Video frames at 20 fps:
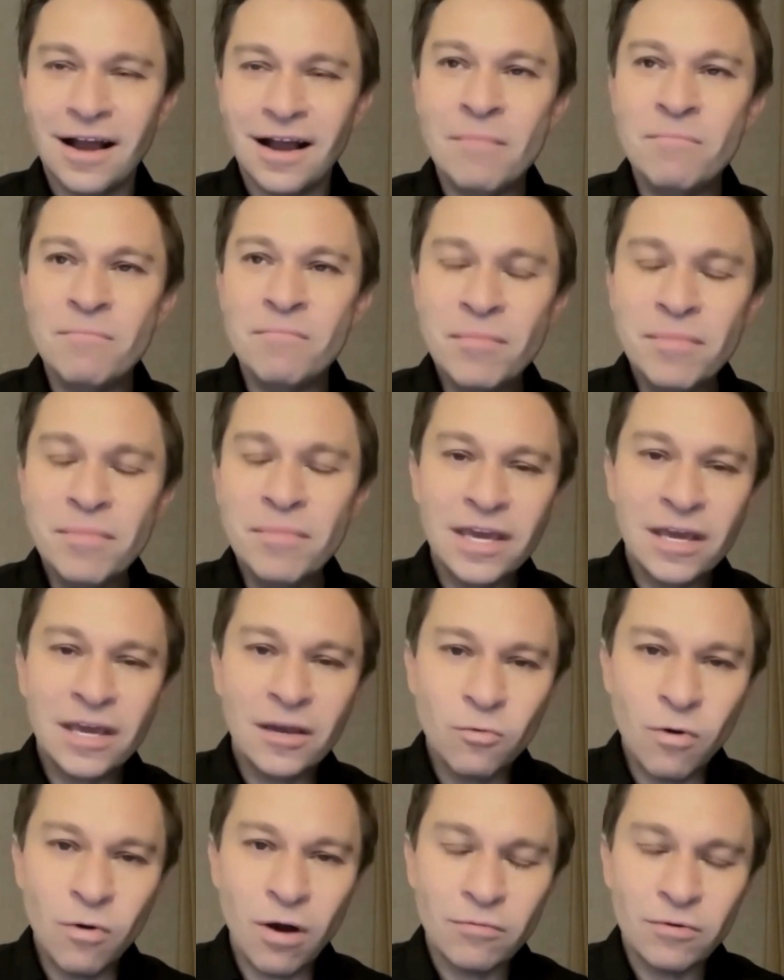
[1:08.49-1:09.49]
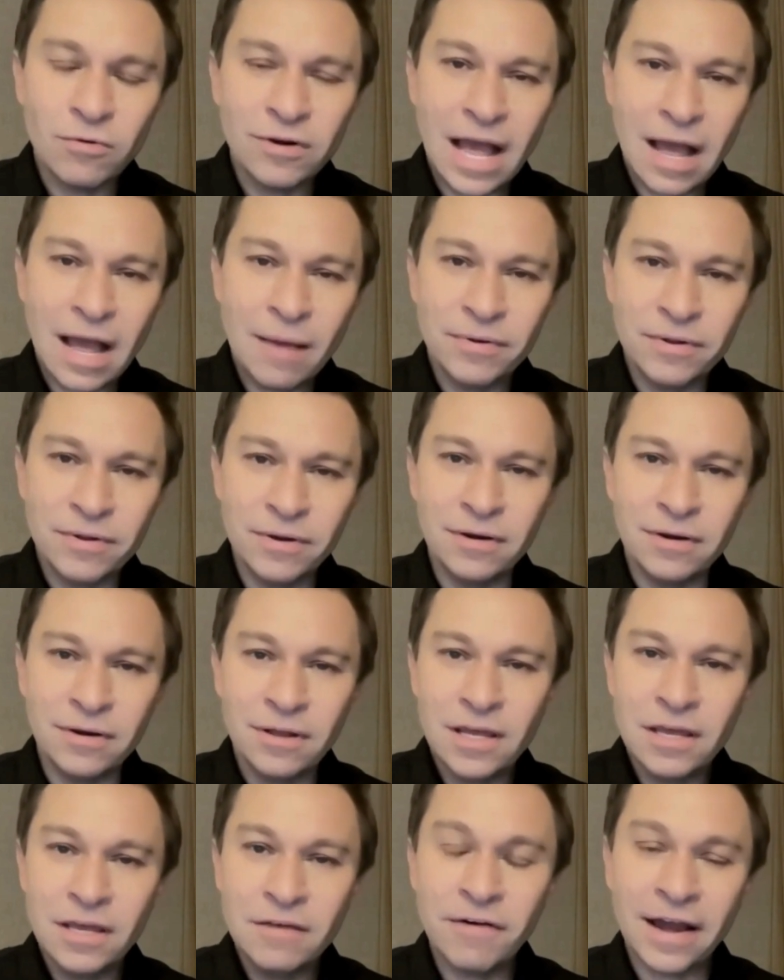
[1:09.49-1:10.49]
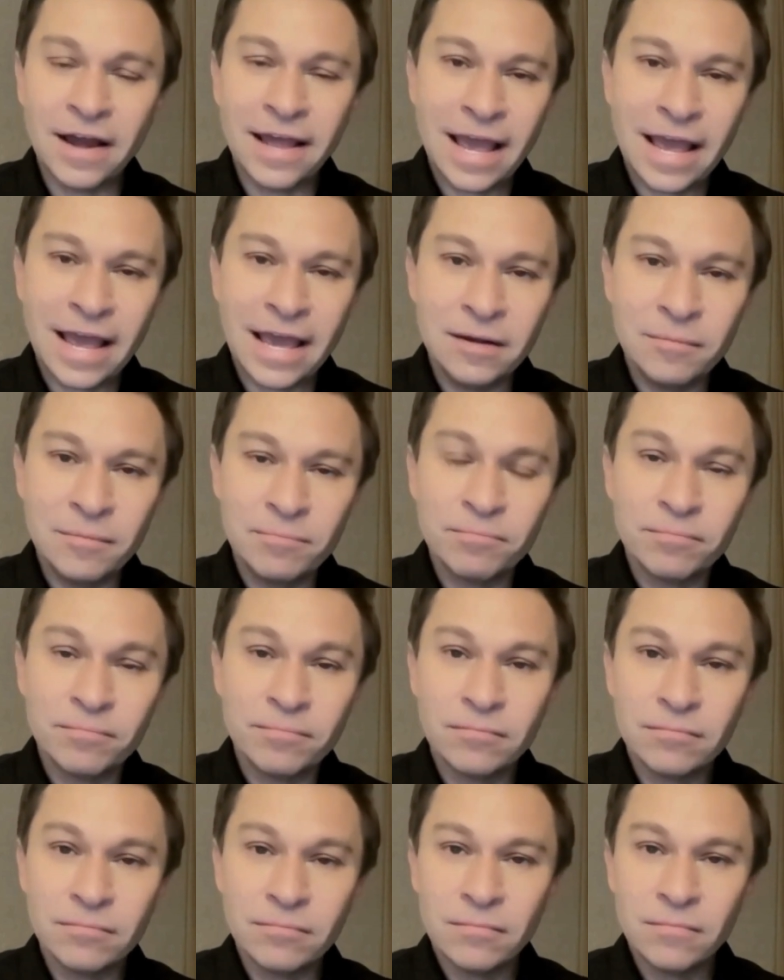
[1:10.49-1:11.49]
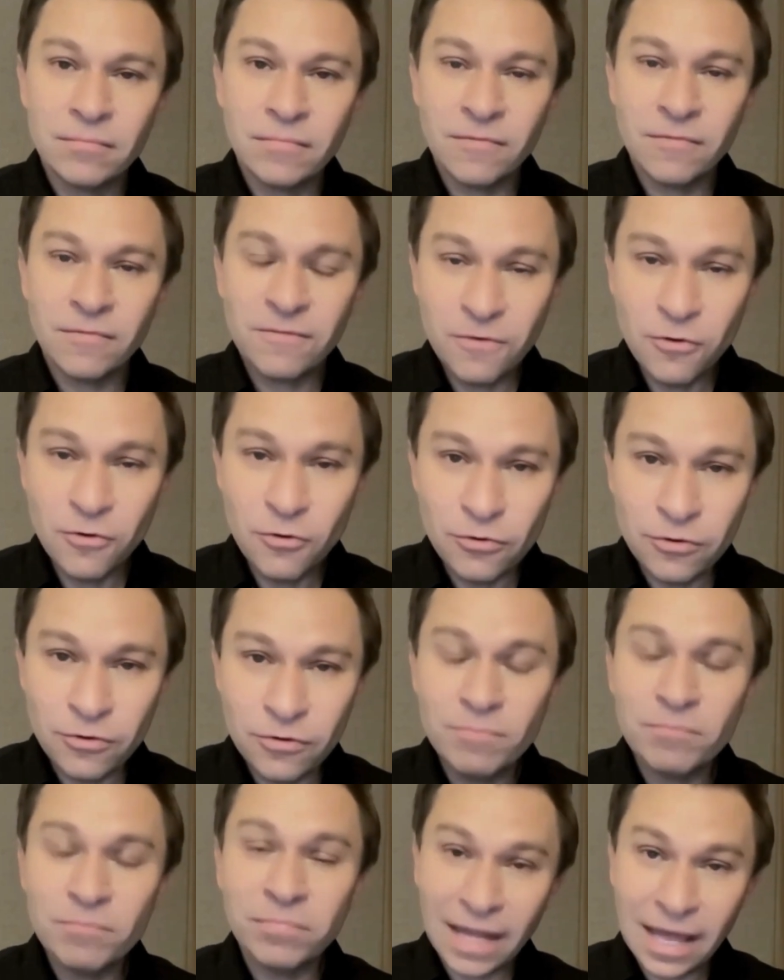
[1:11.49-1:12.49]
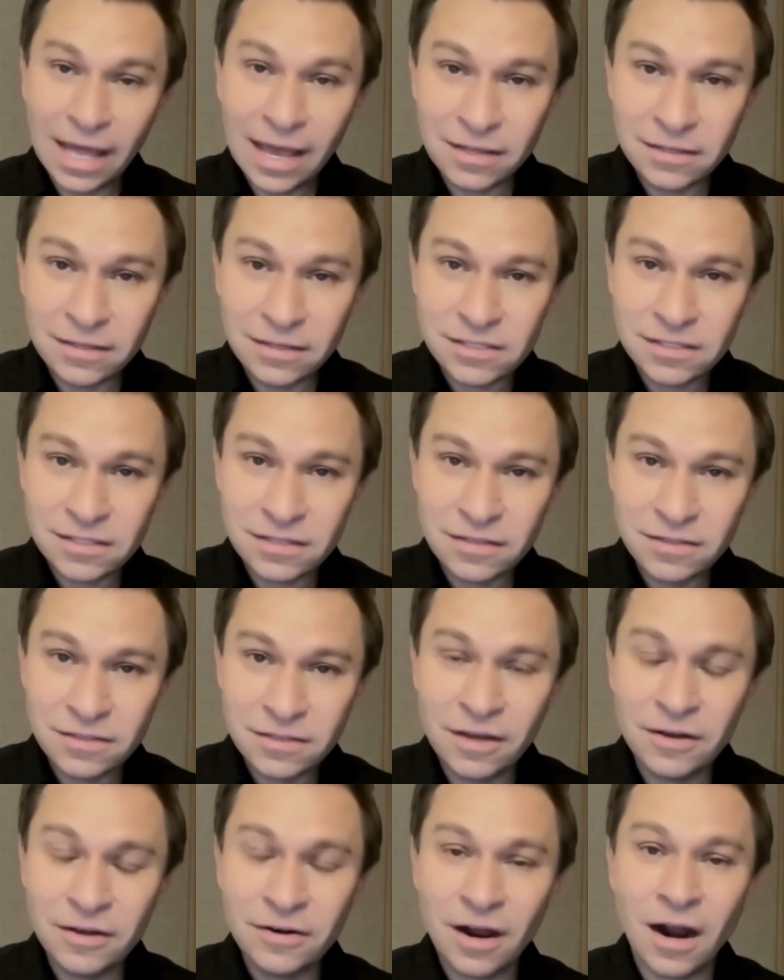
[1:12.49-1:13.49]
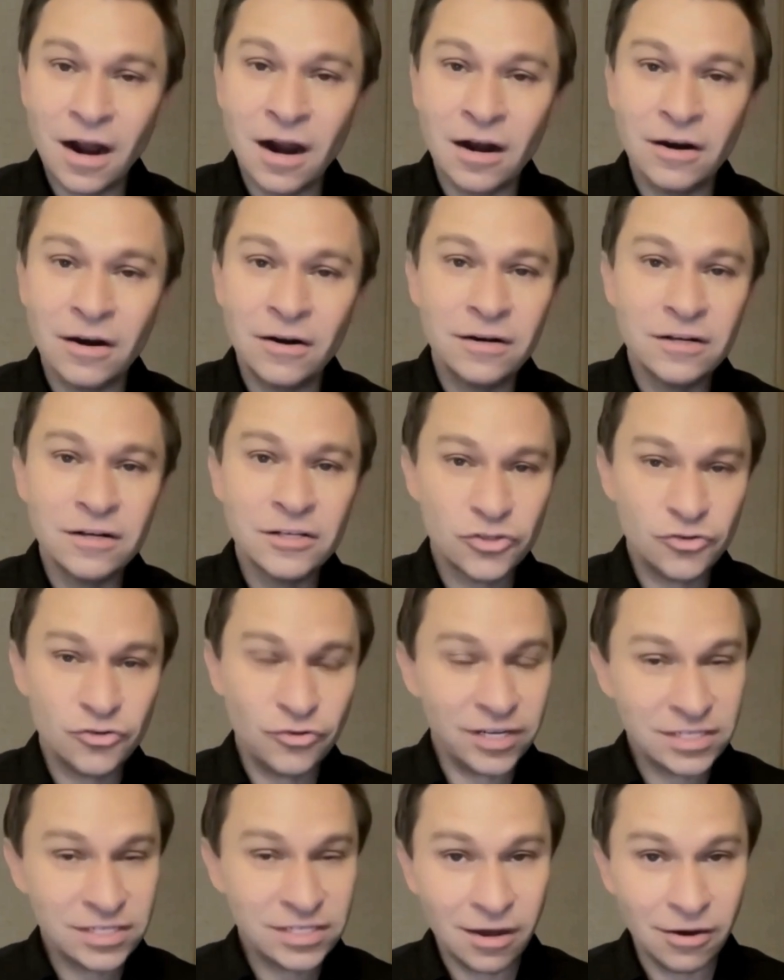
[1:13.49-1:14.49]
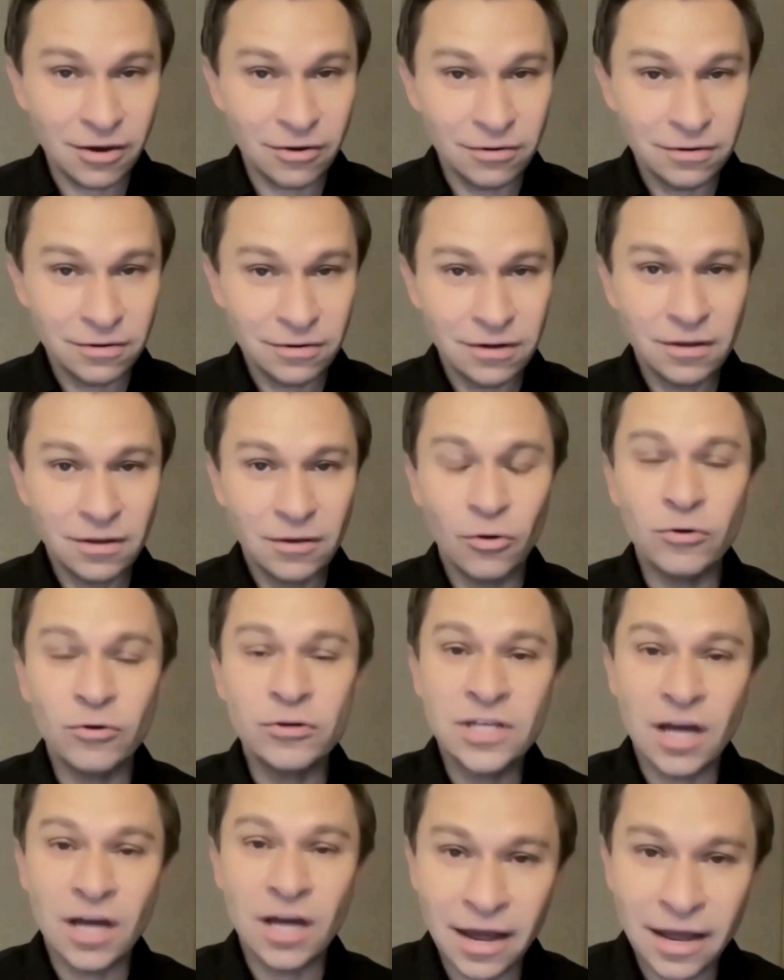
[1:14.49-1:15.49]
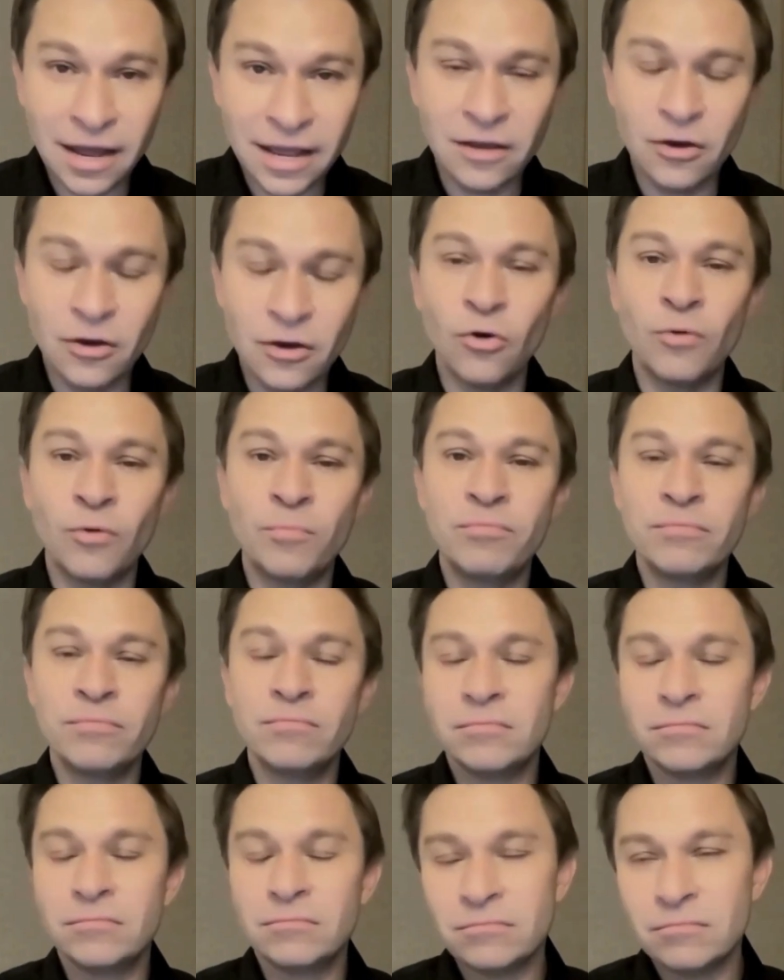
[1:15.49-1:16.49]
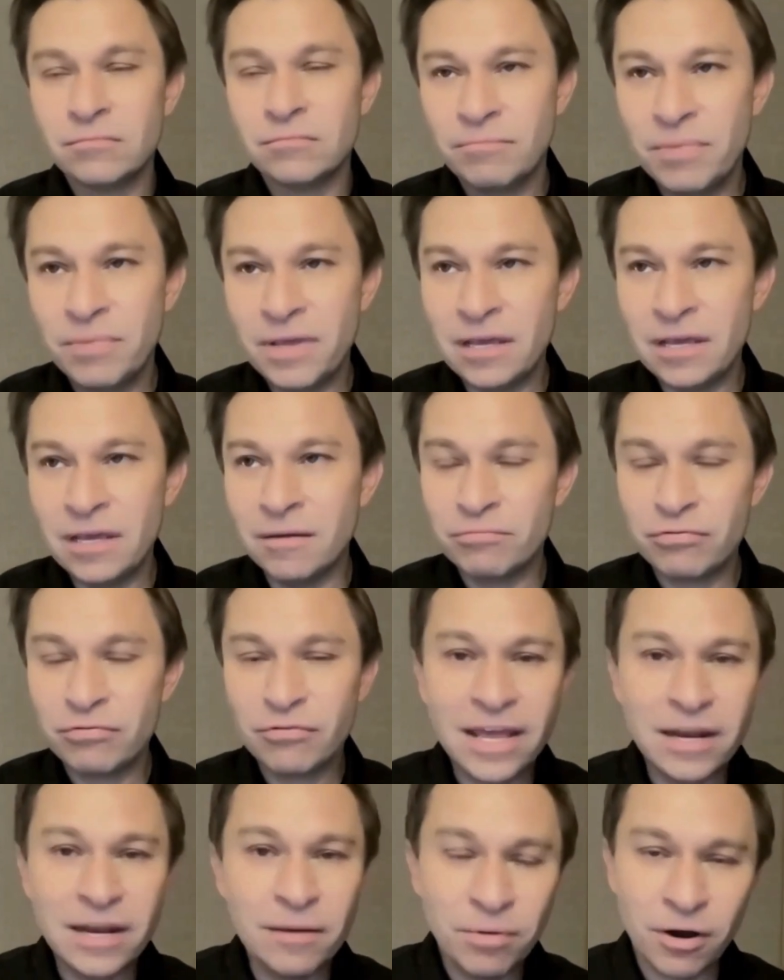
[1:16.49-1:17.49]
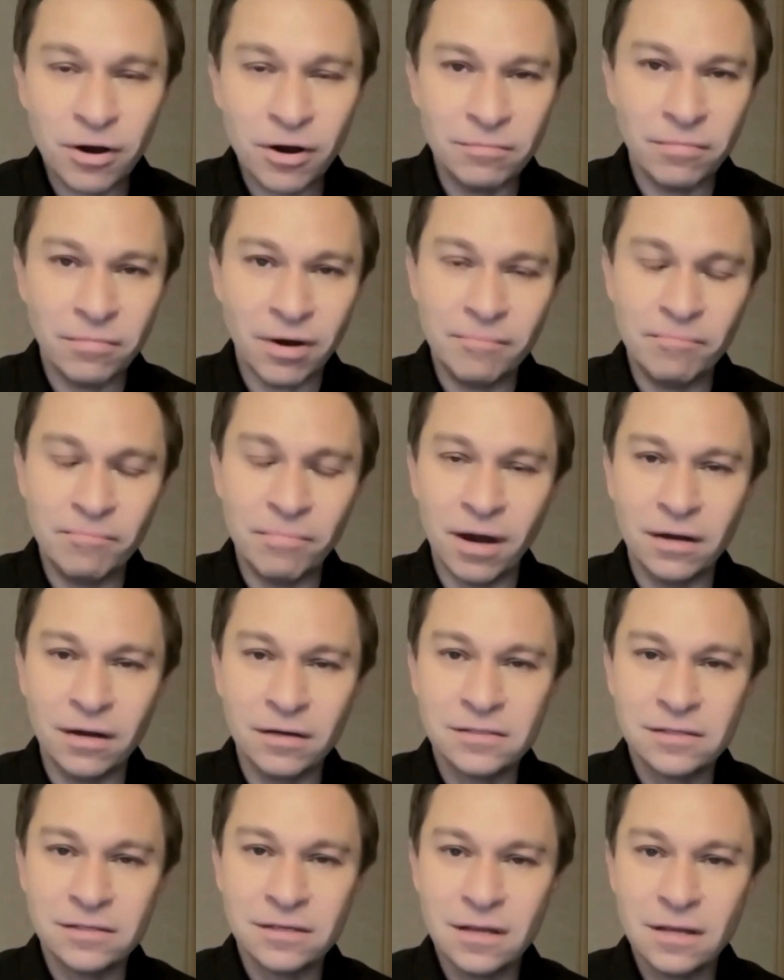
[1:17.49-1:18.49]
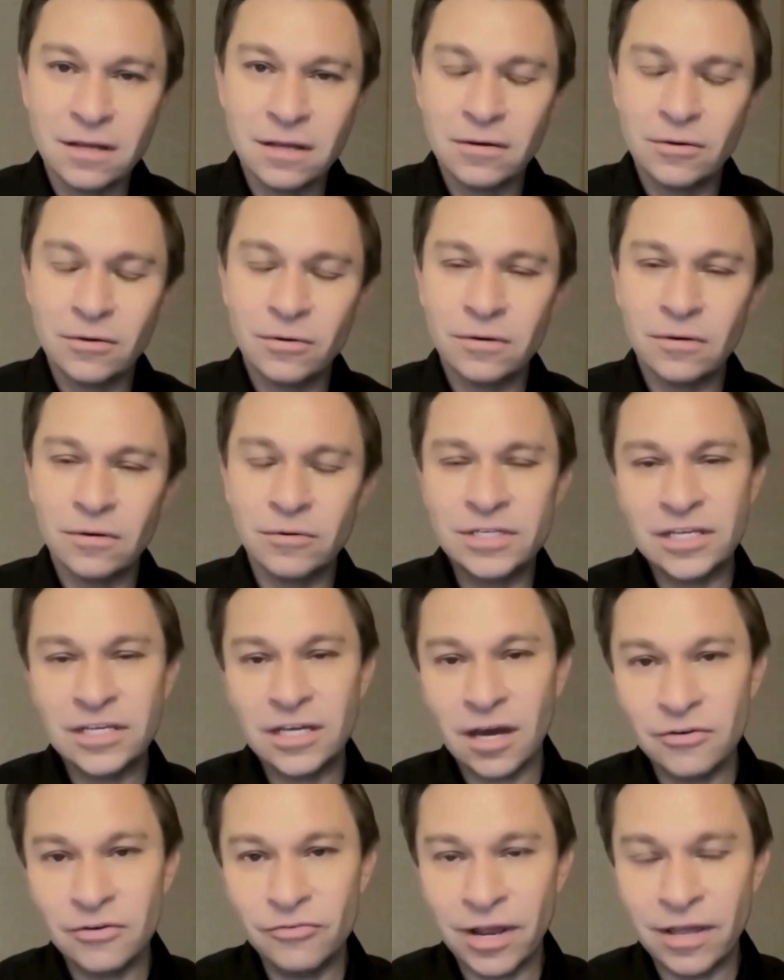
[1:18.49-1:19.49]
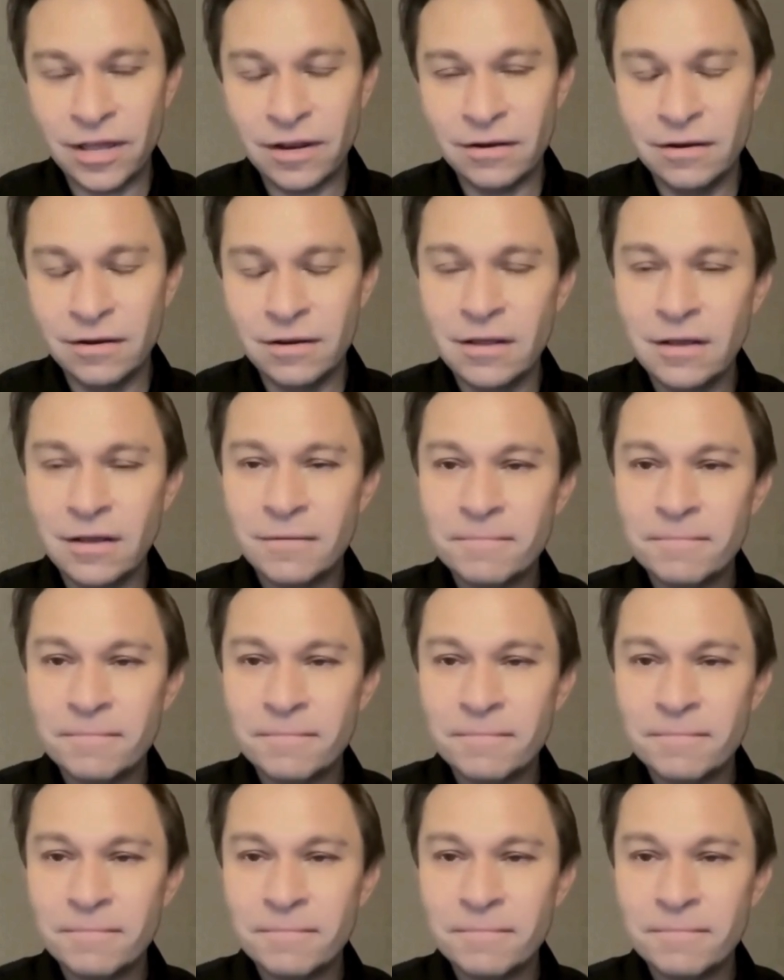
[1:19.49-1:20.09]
I'm mimicking what would happen if I ate food, plants that are stressed out or dying or being preyed upon by bugs or dehydrated.